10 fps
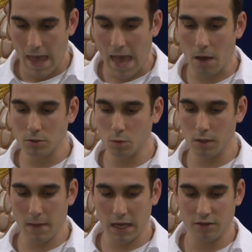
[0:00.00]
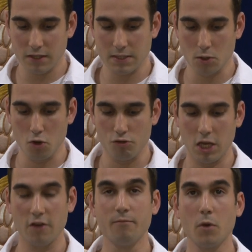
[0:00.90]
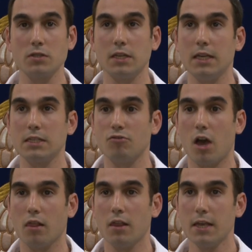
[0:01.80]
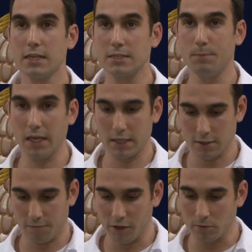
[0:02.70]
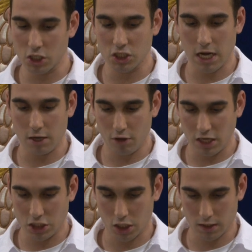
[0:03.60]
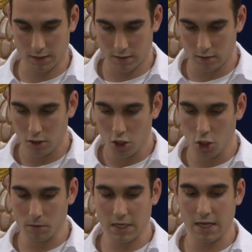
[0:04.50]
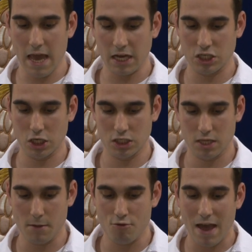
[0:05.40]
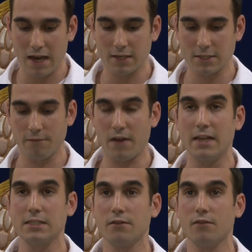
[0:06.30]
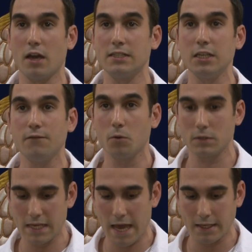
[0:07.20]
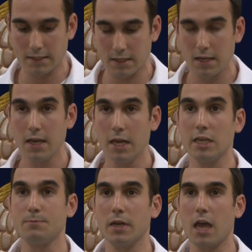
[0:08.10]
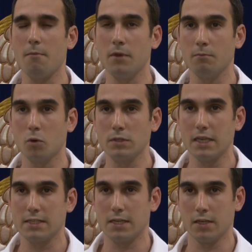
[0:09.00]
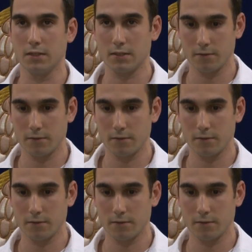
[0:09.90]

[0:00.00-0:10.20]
How do we make the story of modern Israel speak to future generations whose connection to the miraculous events of 1948 is becoming more distant?